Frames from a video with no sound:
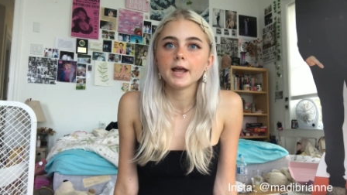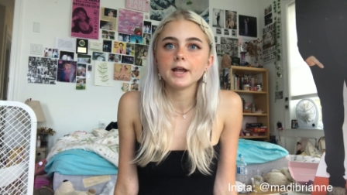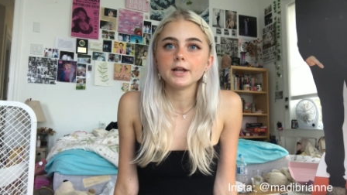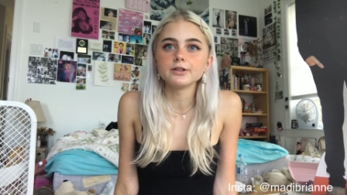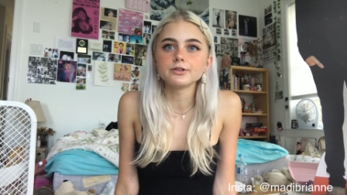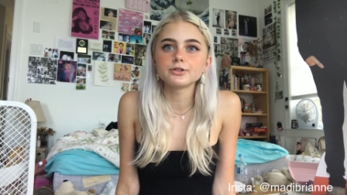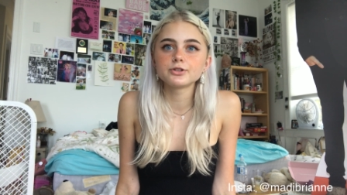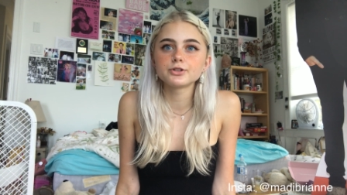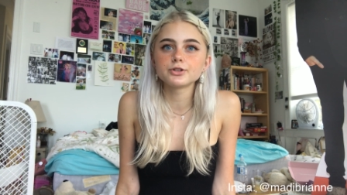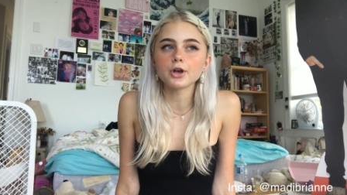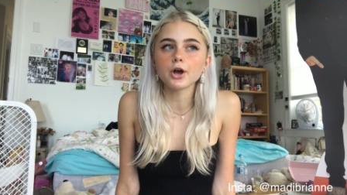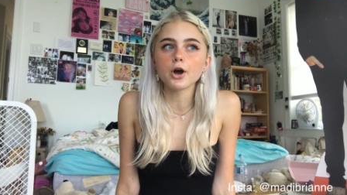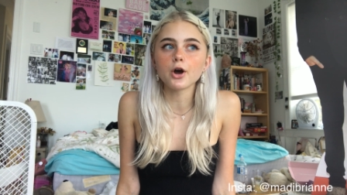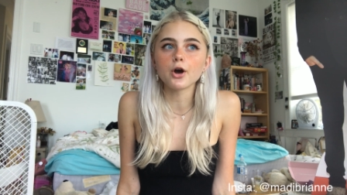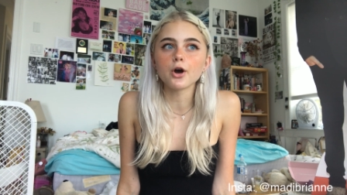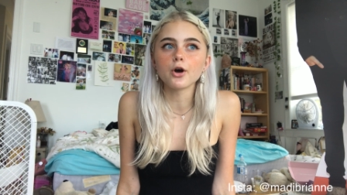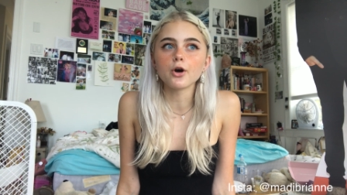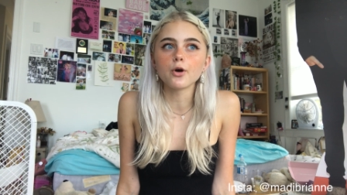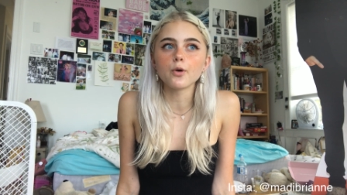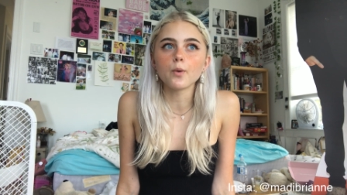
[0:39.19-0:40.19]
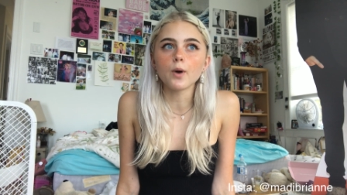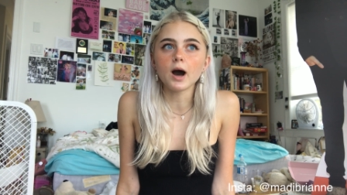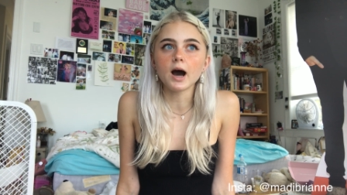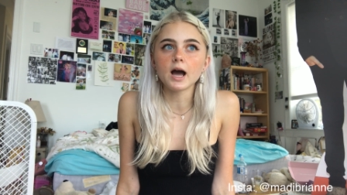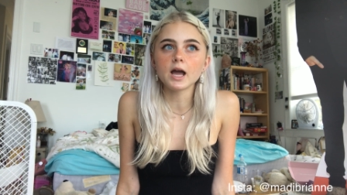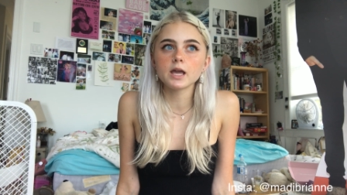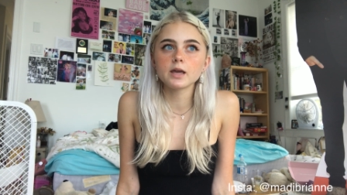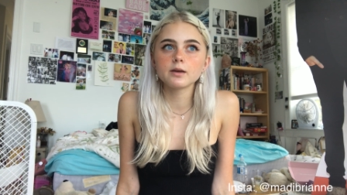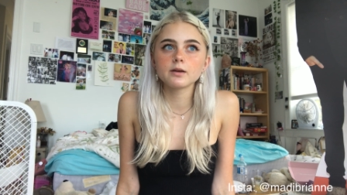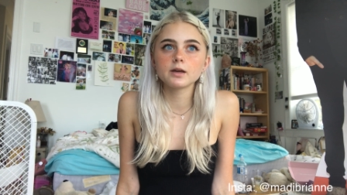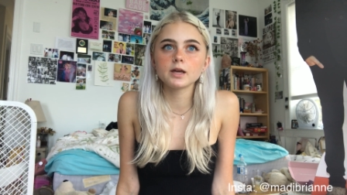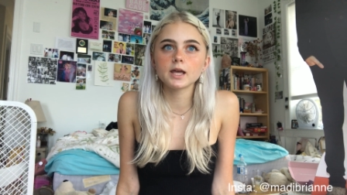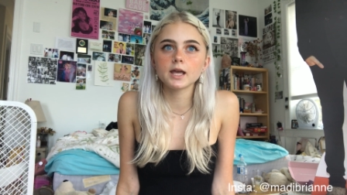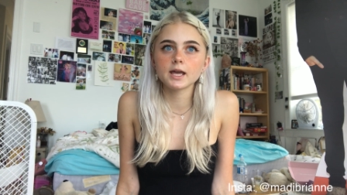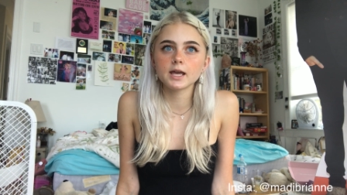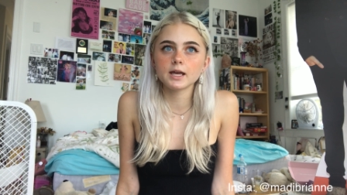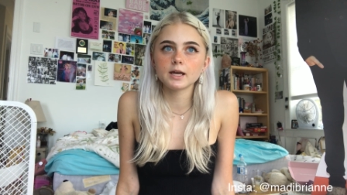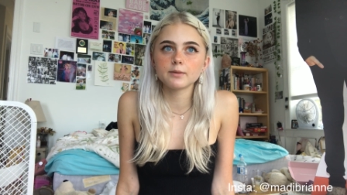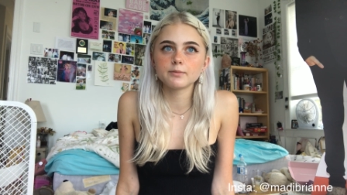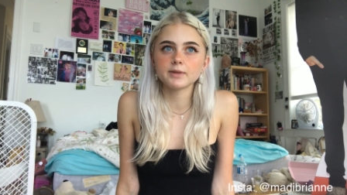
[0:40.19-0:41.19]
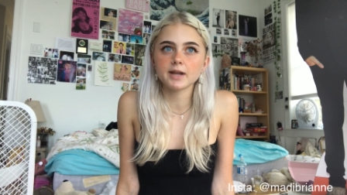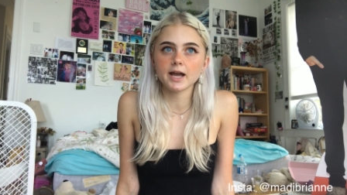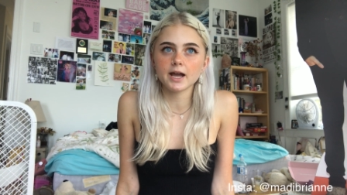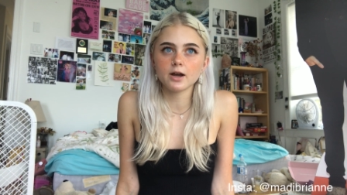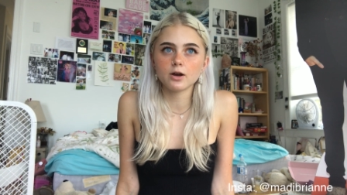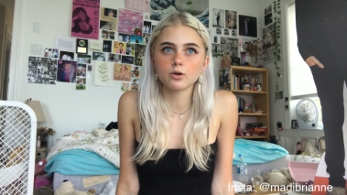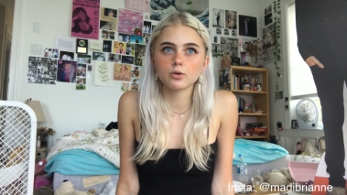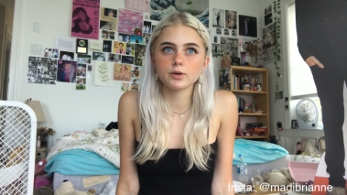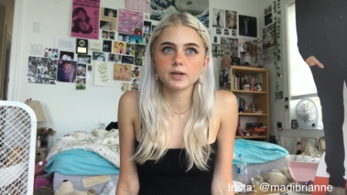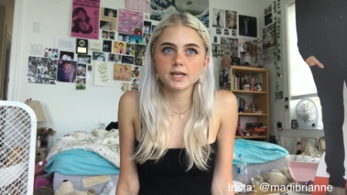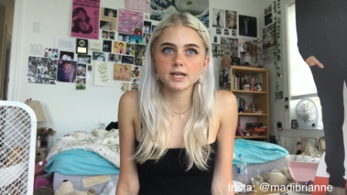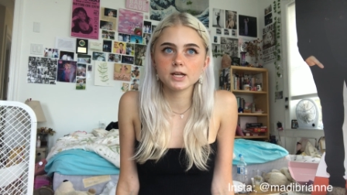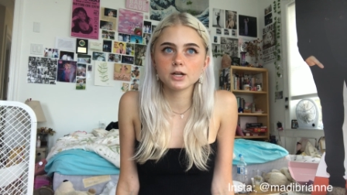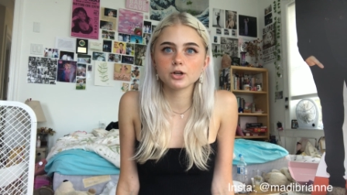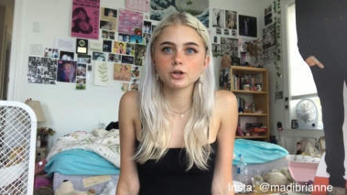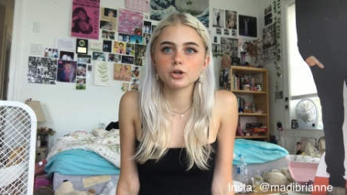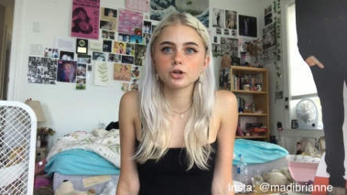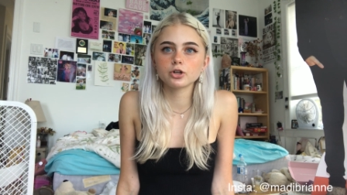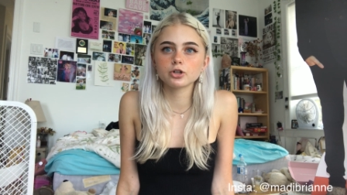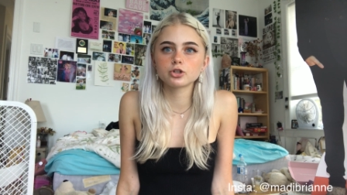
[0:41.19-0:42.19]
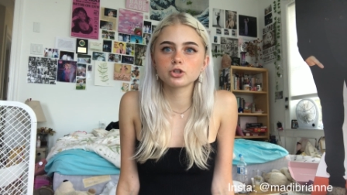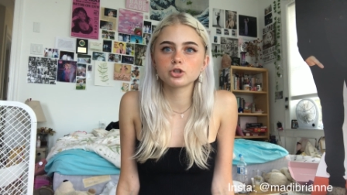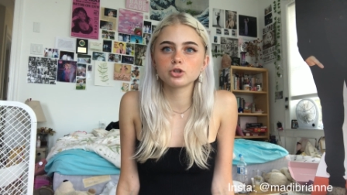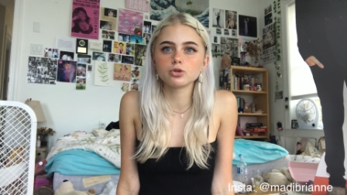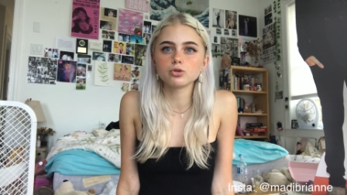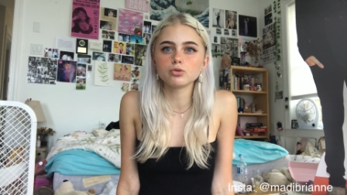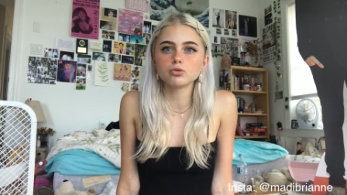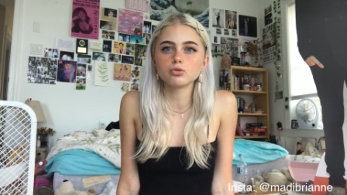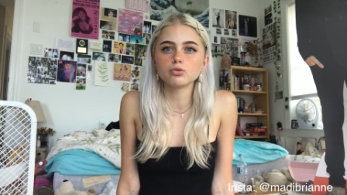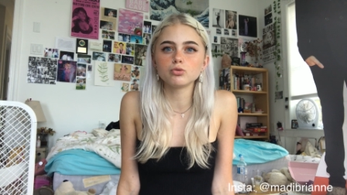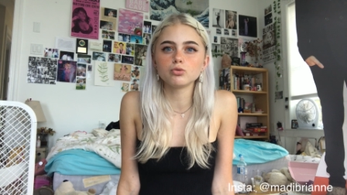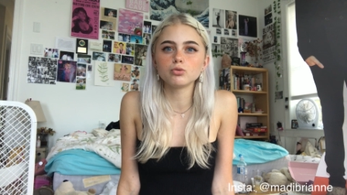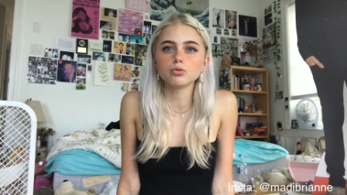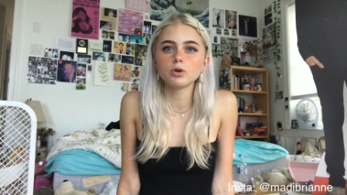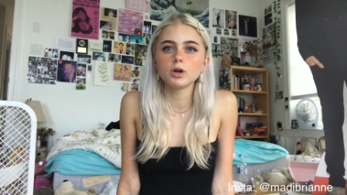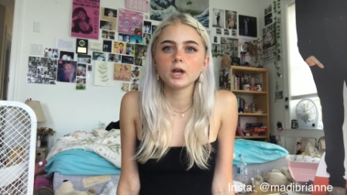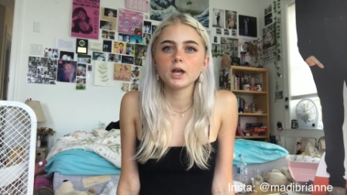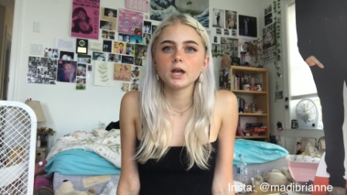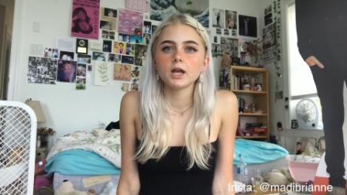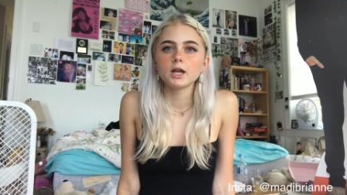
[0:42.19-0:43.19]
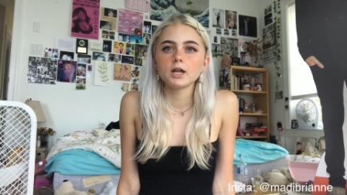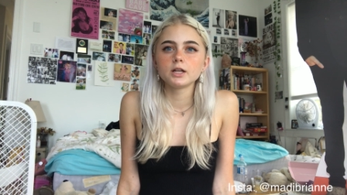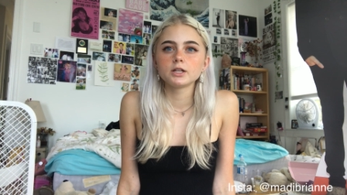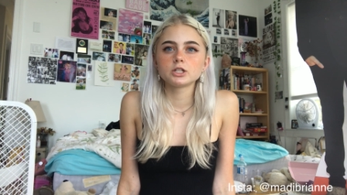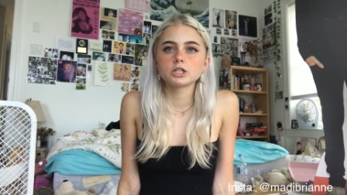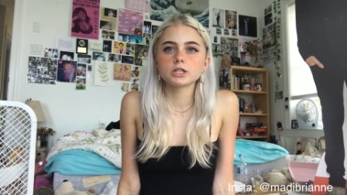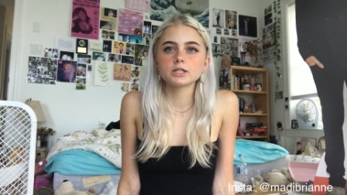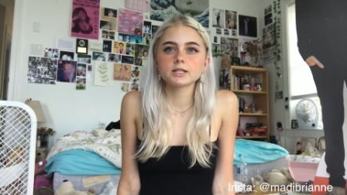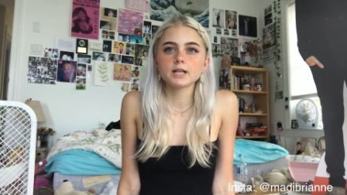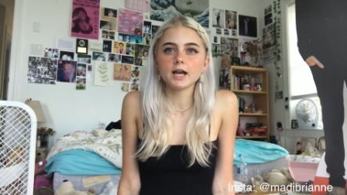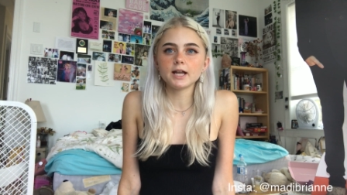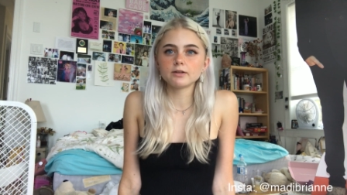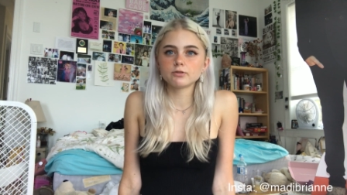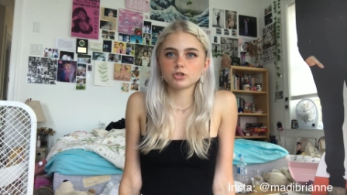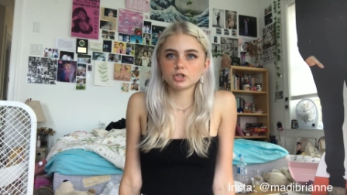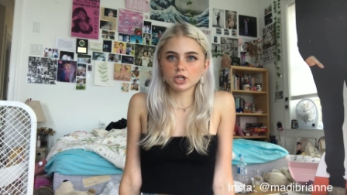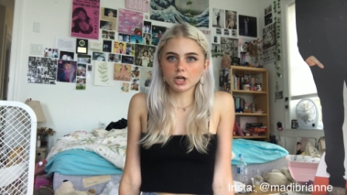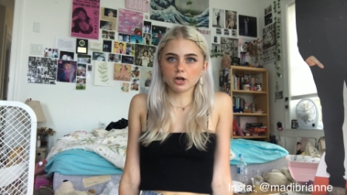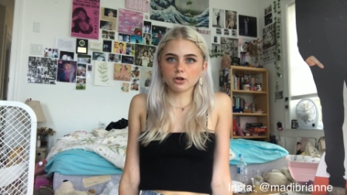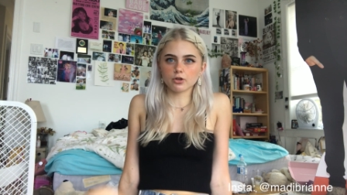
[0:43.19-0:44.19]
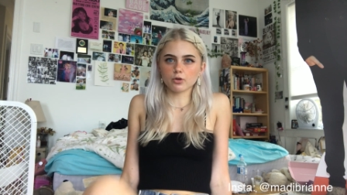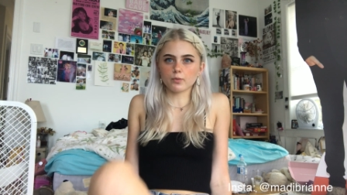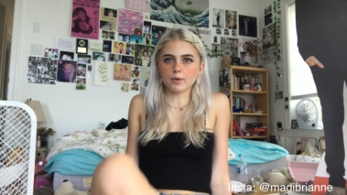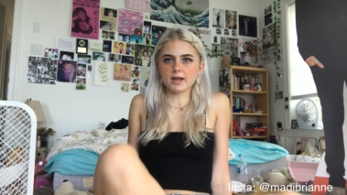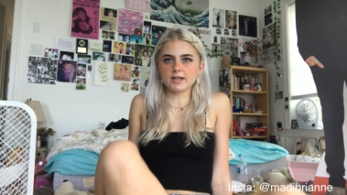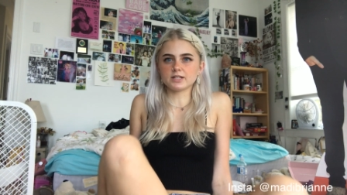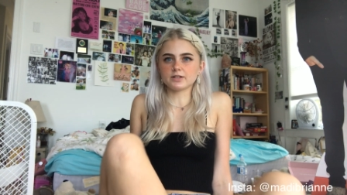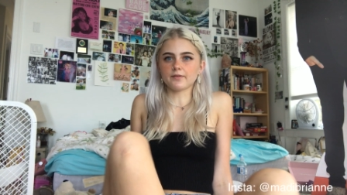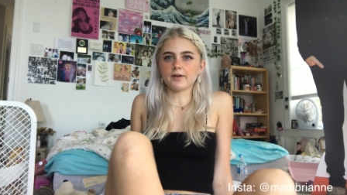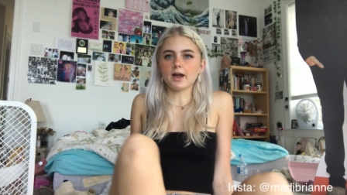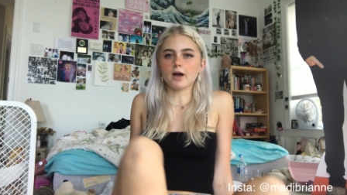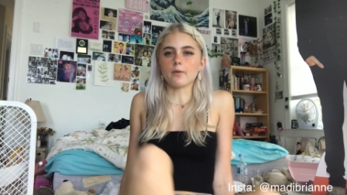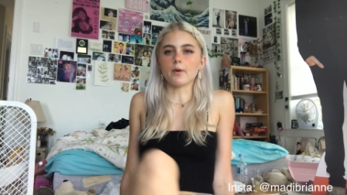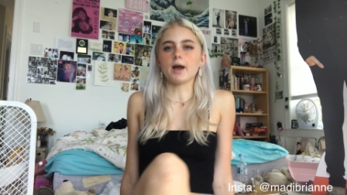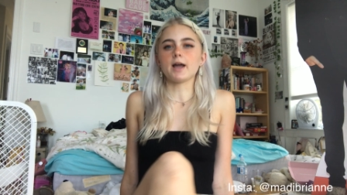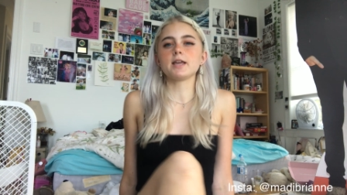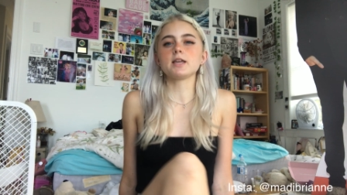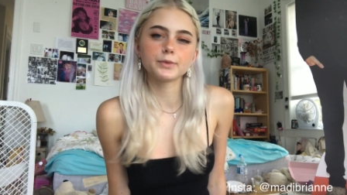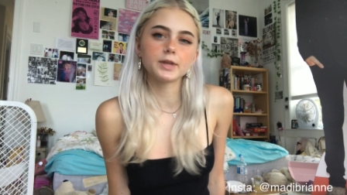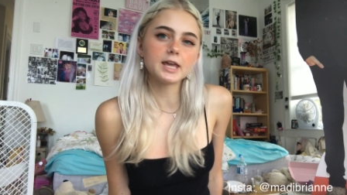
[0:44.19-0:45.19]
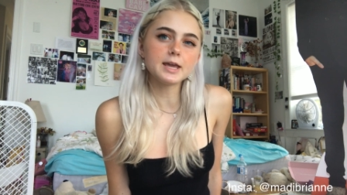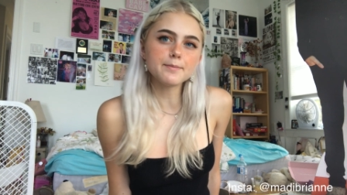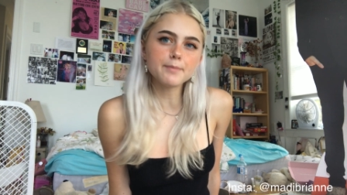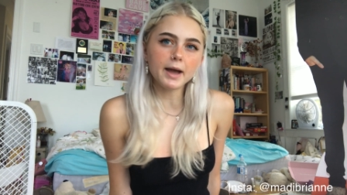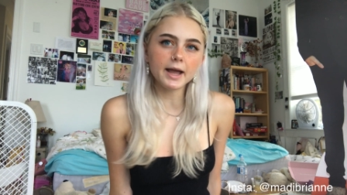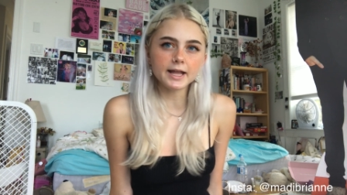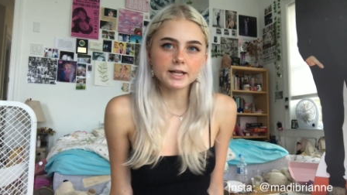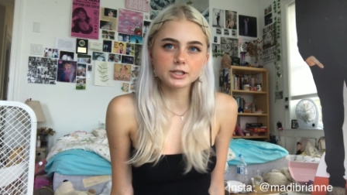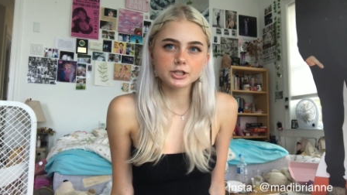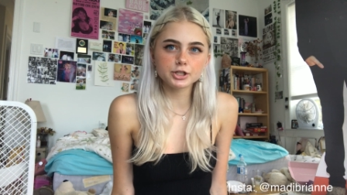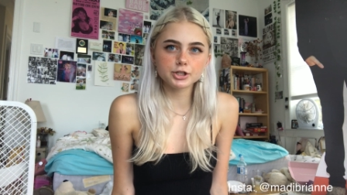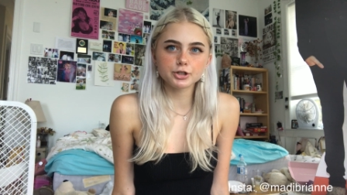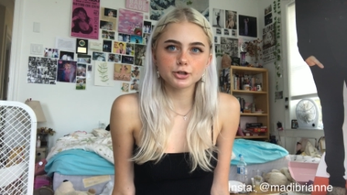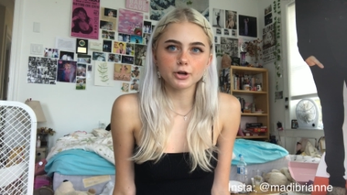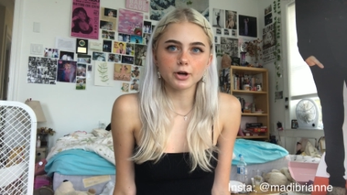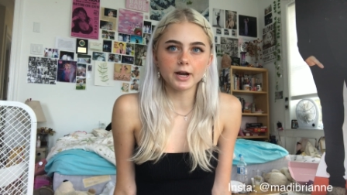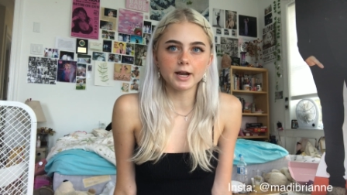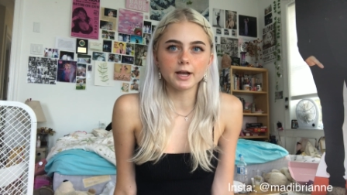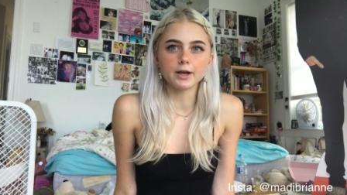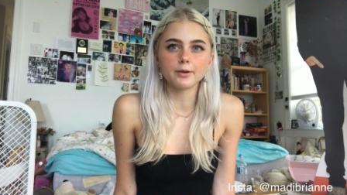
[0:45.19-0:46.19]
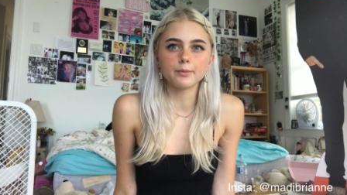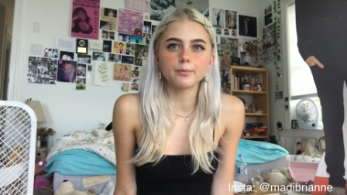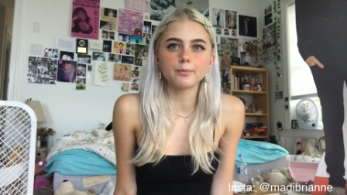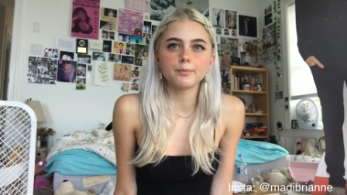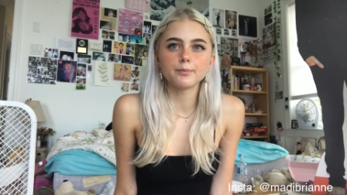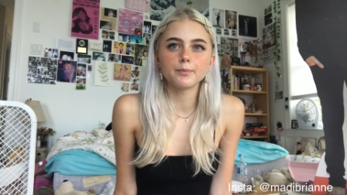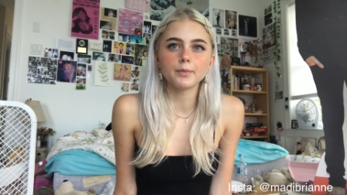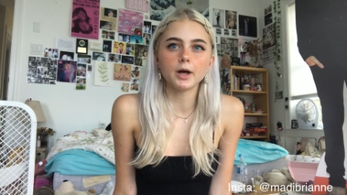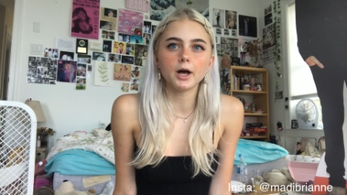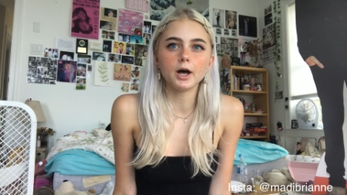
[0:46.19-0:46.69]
And so I am now here to just kind of share the ways of how I keep my Instagram